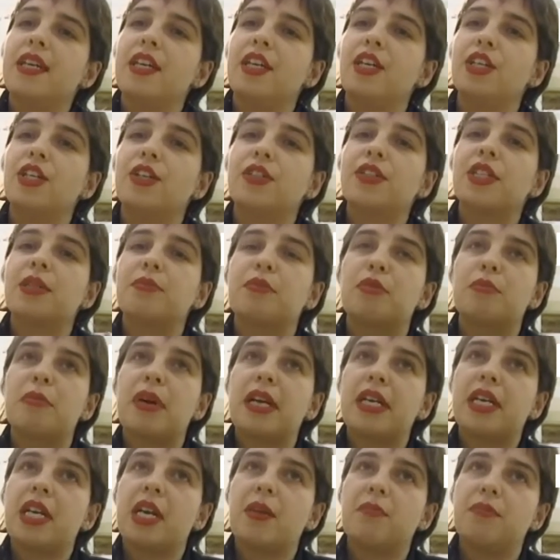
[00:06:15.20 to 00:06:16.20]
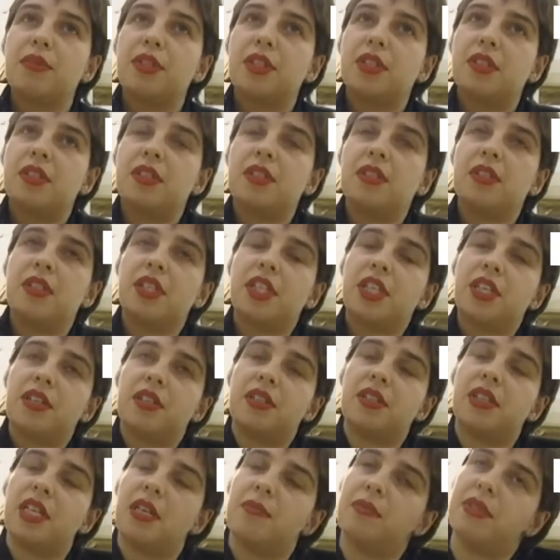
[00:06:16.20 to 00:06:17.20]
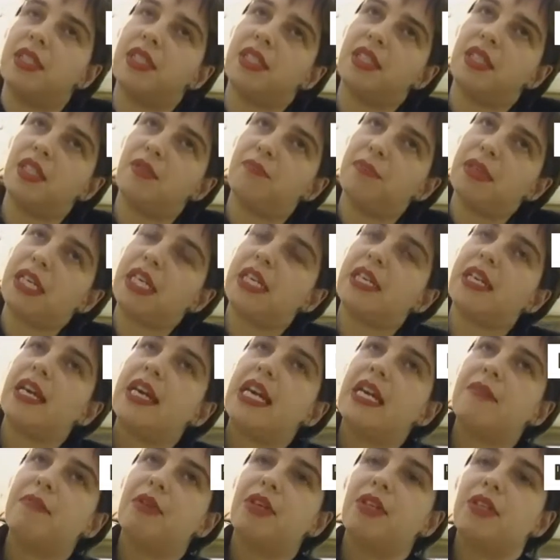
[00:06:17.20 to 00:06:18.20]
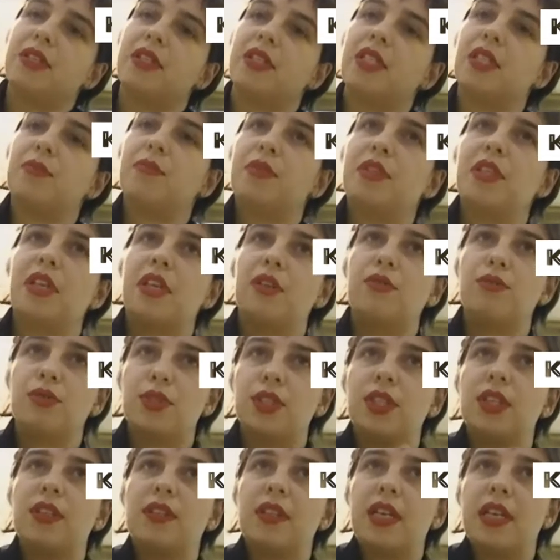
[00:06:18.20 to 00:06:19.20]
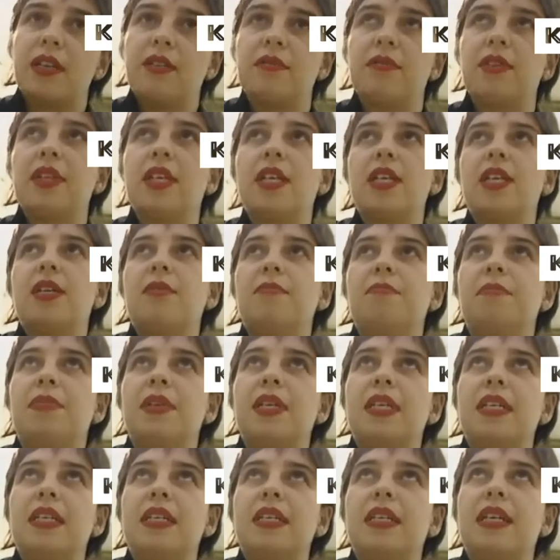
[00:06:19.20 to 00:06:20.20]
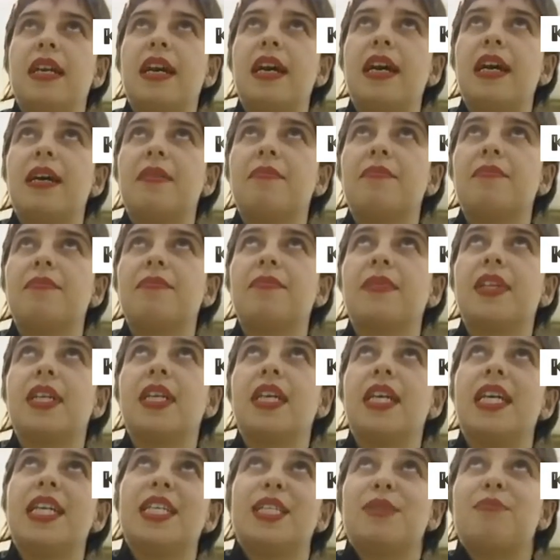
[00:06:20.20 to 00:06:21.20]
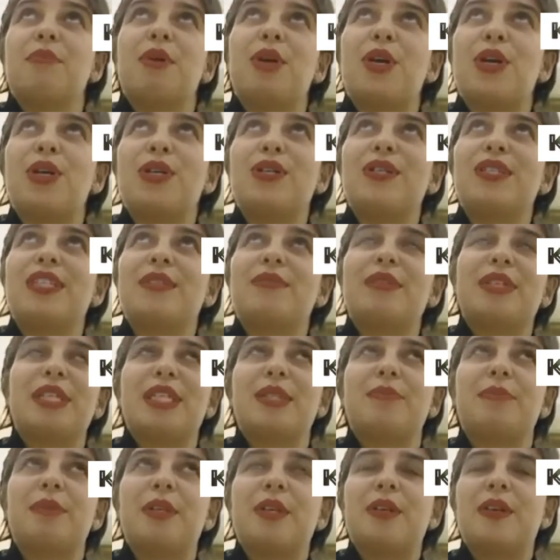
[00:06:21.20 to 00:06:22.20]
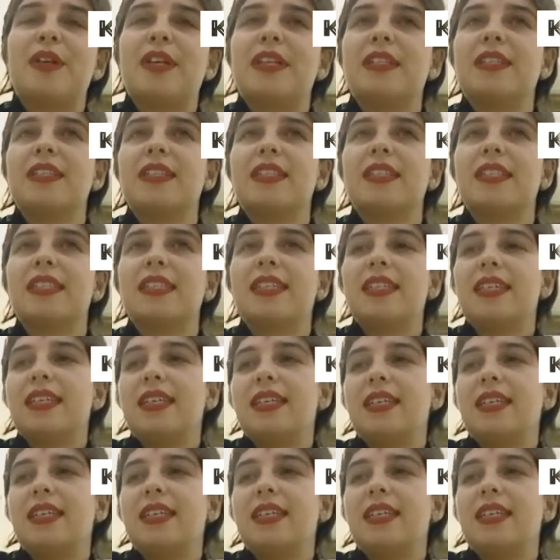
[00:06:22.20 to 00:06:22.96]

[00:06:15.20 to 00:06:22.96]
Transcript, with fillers: you know, someone might come to, to, to, to come and see the bigger name artists, but they'll also then be um, exposed, will experience